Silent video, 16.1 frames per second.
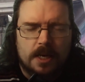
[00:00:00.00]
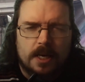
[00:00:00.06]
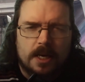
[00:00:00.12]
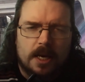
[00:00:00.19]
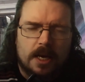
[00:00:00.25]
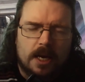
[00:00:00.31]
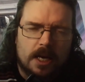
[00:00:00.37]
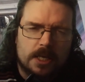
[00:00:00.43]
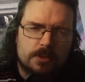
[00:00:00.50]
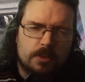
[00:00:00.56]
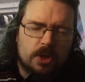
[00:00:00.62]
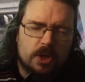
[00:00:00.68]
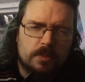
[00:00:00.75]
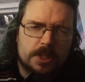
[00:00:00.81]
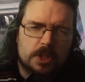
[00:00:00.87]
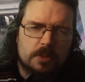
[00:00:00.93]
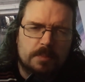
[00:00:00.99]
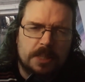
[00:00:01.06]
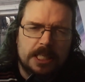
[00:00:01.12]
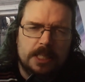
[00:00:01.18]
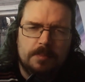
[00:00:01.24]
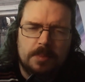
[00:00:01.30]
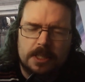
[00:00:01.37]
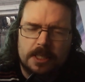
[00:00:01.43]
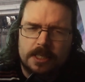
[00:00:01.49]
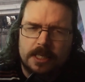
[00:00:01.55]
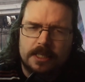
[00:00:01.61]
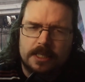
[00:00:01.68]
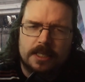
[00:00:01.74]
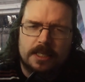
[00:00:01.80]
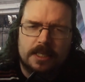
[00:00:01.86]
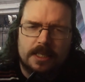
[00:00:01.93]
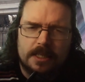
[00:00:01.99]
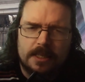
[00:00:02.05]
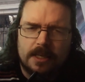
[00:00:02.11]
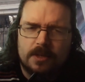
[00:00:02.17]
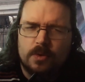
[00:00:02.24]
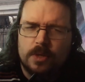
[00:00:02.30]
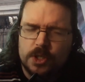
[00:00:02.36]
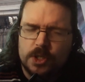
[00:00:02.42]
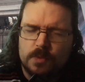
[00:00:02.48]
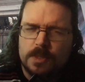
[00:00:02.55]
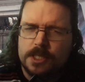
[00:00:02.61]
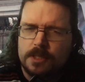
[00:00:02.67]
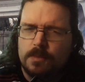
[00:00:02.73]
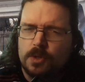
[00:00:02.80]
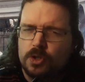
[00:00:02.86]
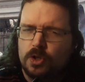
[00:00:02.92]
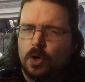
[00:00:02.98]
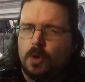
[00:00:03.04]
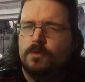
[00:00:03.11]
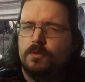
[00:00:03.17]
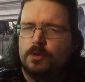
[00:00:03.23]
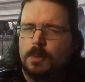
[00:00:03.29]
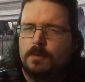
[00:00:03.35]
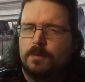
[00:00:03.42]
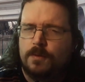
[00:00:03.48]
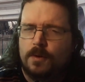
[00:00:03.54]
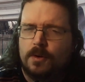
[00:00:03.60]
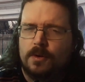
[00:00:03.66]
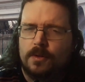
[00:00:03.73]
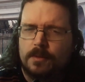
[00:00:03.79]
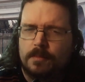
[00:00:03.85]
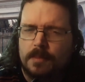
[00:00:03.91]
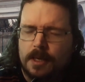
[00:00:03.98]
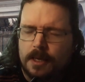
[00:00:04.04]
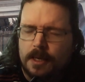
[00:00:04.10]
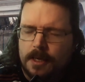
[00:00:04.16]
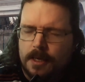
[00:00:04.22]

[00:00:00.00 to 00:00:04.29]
I was working with some people, and that question wasn't the most comfortable for them,